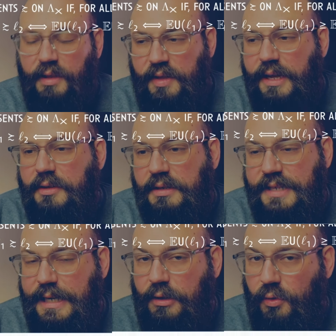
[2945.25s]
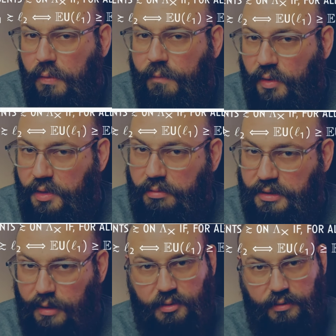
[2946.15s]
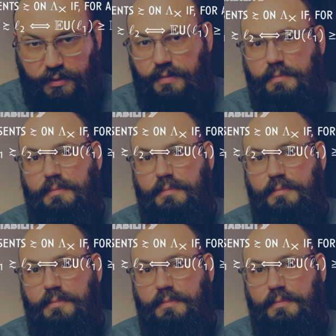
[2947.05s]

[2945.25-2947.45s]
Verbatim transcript: And the answer is I need two further assumptions.